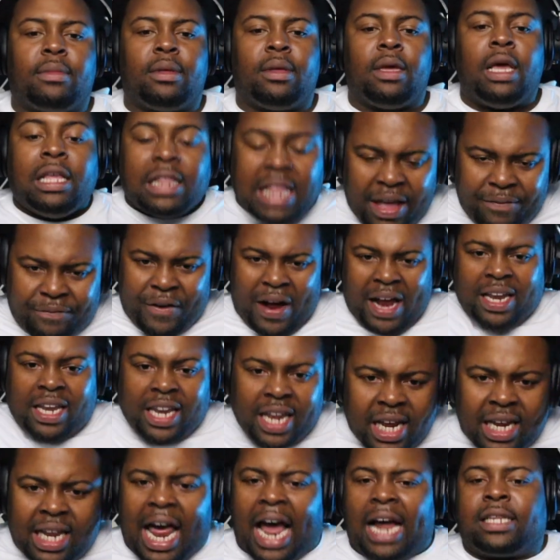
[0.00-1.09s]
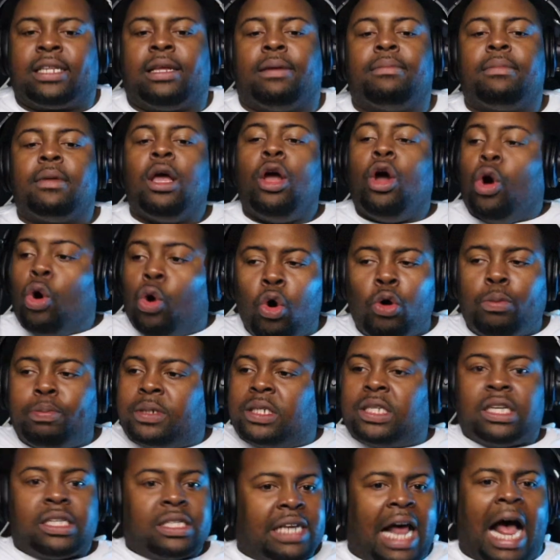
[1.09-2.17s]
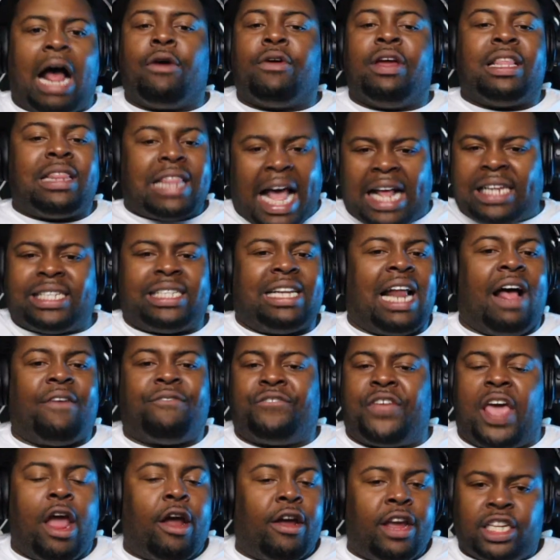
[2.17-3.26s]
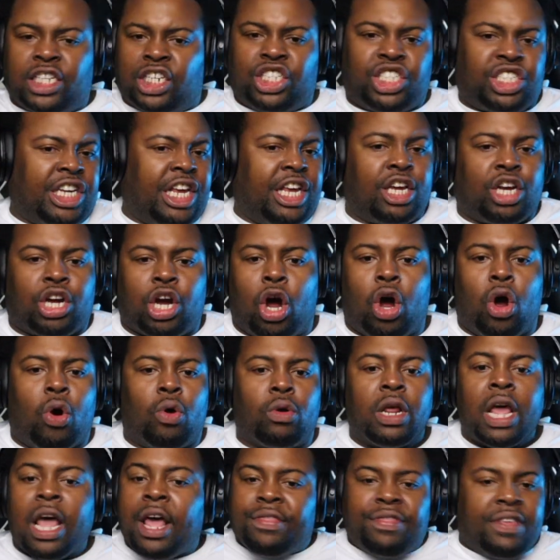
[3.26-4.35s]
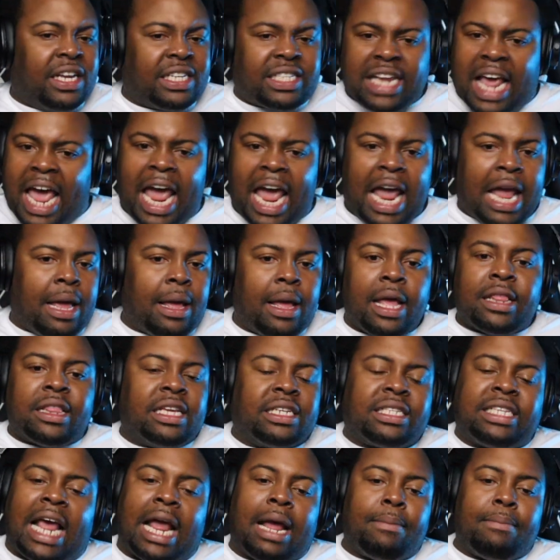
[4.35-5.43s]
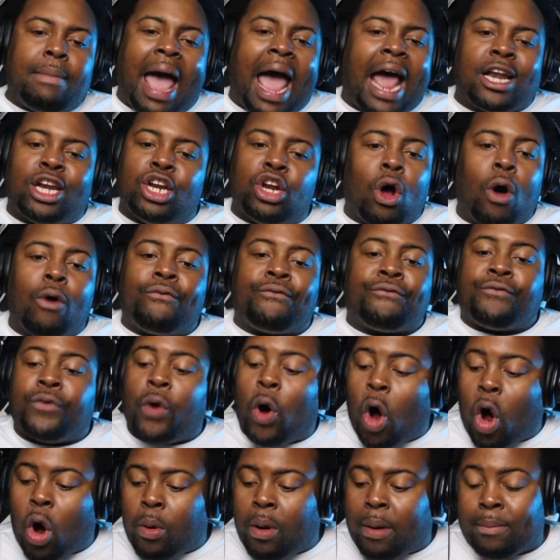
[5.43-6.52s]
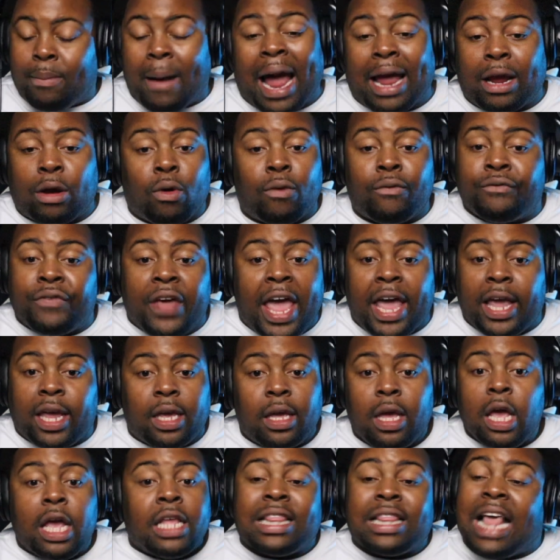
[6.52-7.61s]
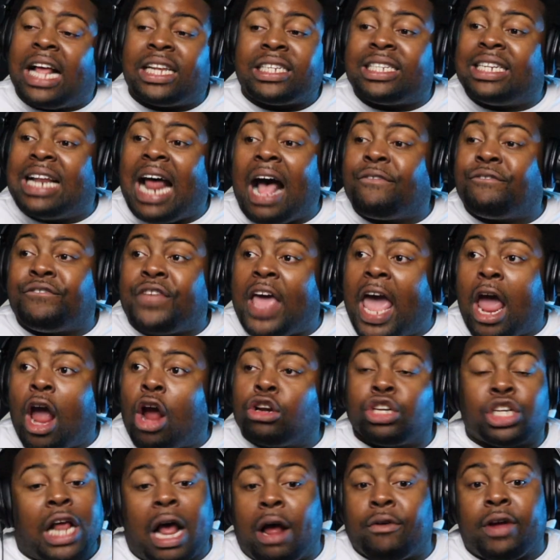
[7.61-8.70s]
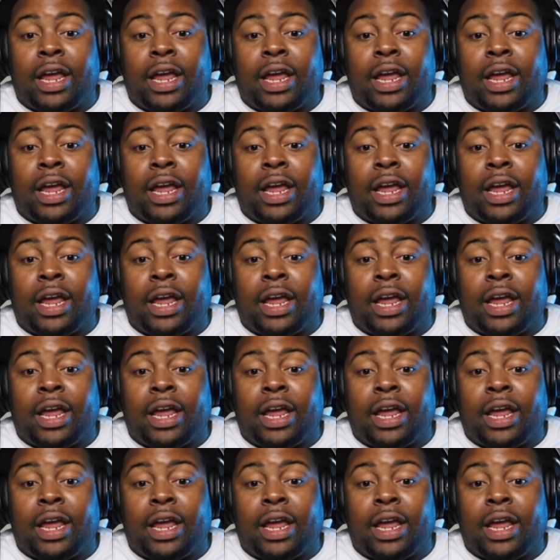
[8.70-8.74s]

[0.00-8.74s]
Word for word: They finally unlocked it. Oops, sorry, that's not fair. He's a cheat code. This ain't this ain't Madden 04 with Michael Vick. That's not fair. Sorry.